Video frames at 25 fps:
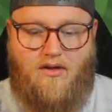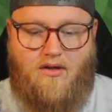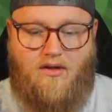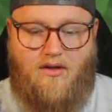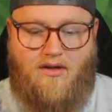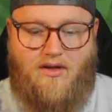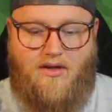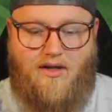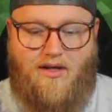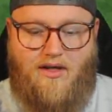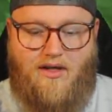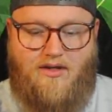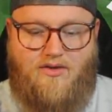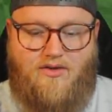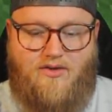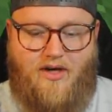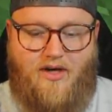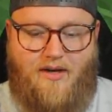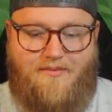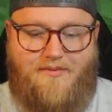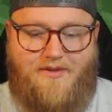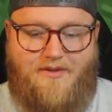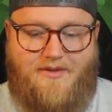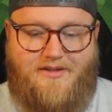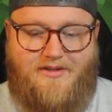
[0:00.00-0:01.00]
And
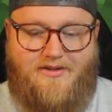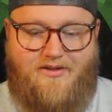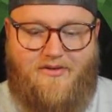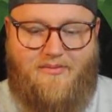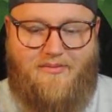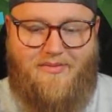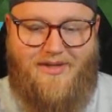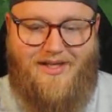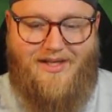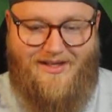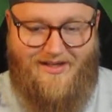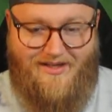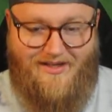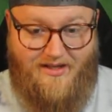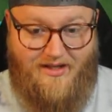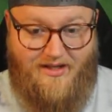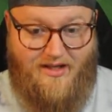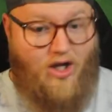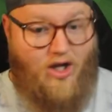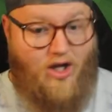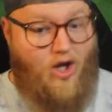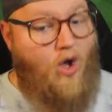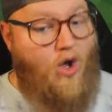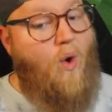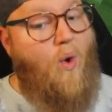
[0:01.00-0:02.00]
dropped it to me.
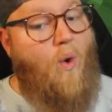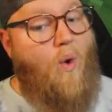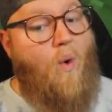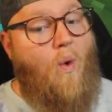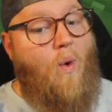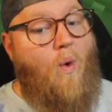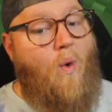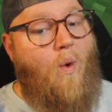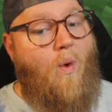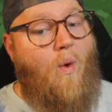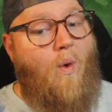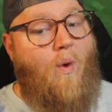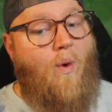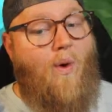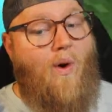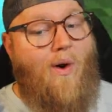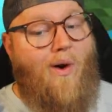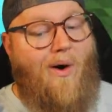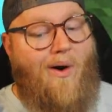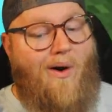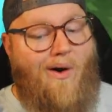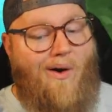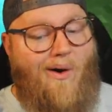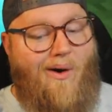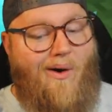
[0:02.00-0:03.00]

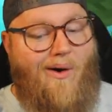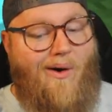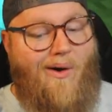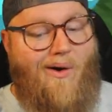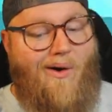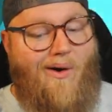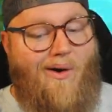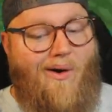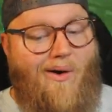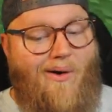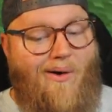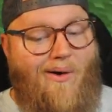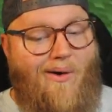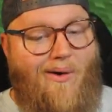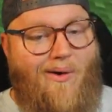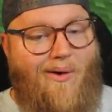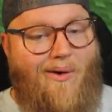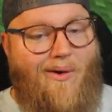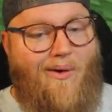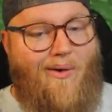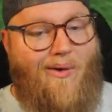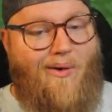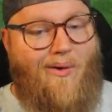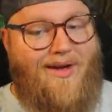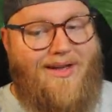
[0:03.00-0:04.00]

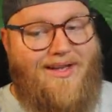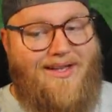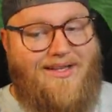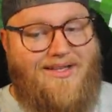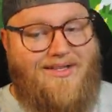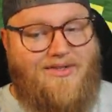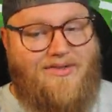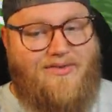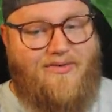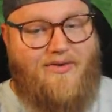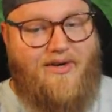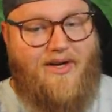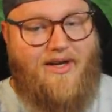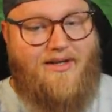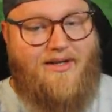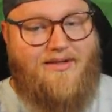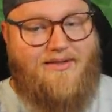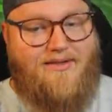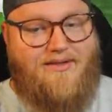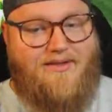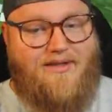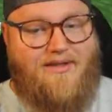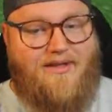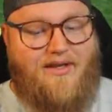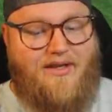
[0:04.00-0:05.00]
Oh,
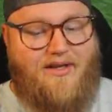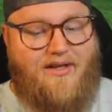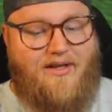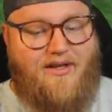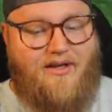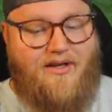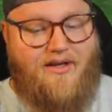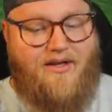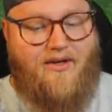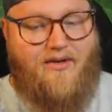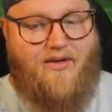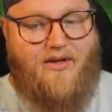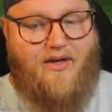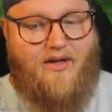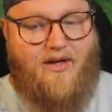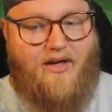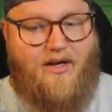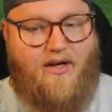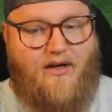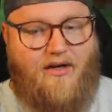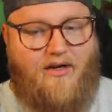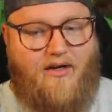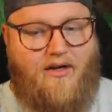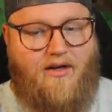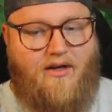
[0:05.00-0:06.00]
interesting. Okay.